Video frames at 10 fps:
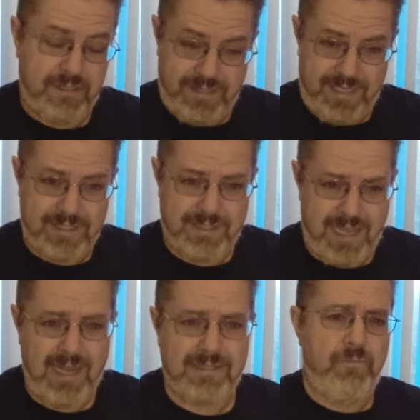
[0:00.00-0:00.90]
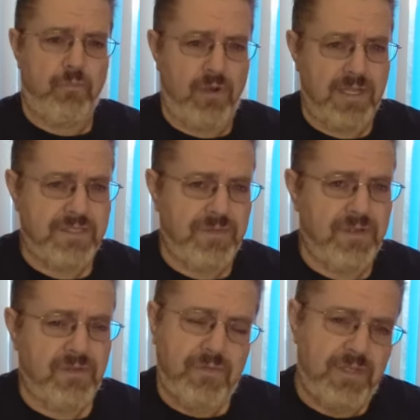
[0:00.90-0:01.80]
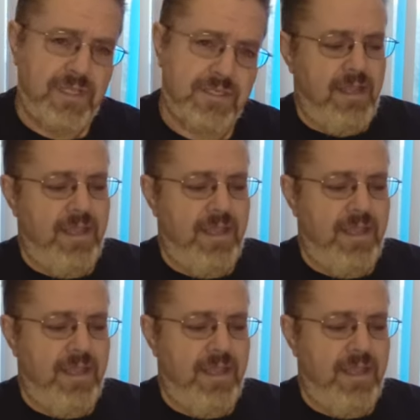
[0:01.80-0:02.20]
the exact price figure for these.